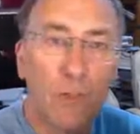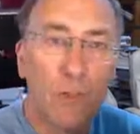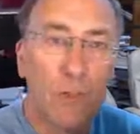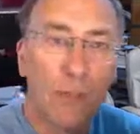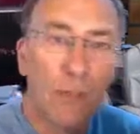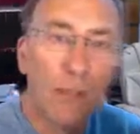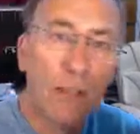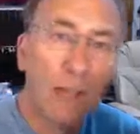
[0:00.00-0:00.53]
So
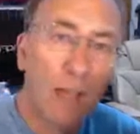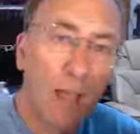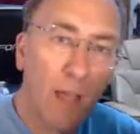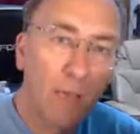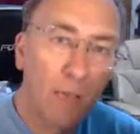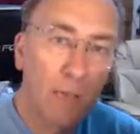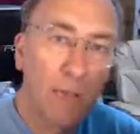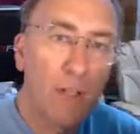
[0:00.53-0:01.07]
they
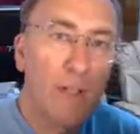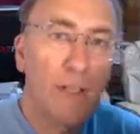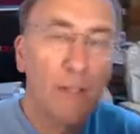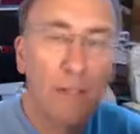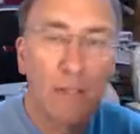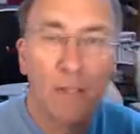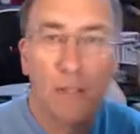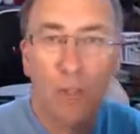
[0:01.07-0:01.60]
have agreed
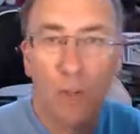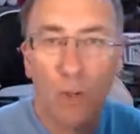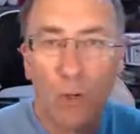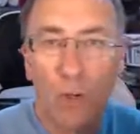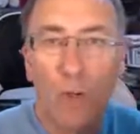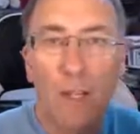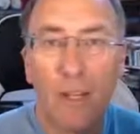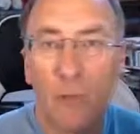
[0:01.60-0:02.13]

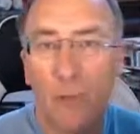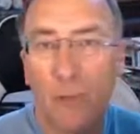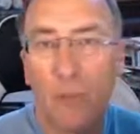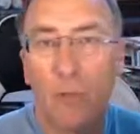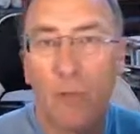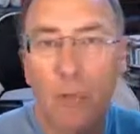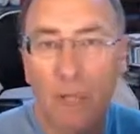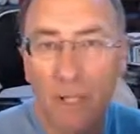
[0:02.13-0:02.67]
not
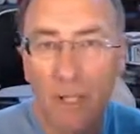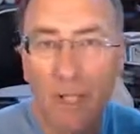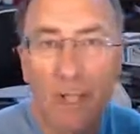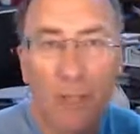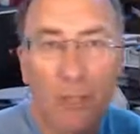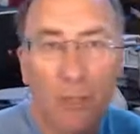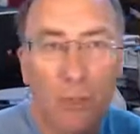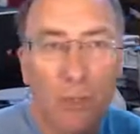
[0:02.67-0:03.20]
to
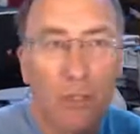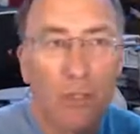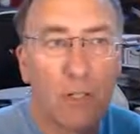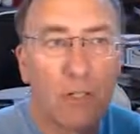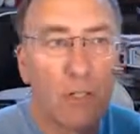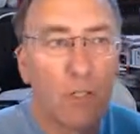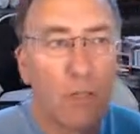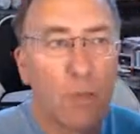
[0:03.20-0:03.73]
attack
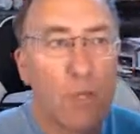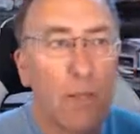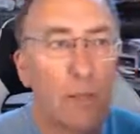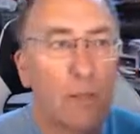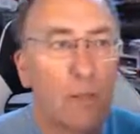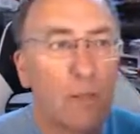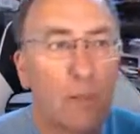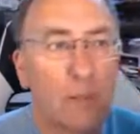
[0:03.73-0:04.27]
Switzerland.
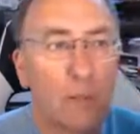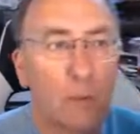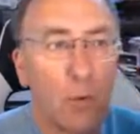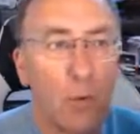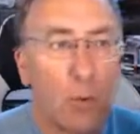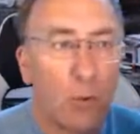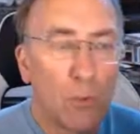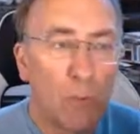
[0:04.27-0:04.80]
Sweden, of
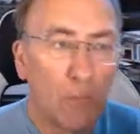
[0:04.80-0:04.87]
course,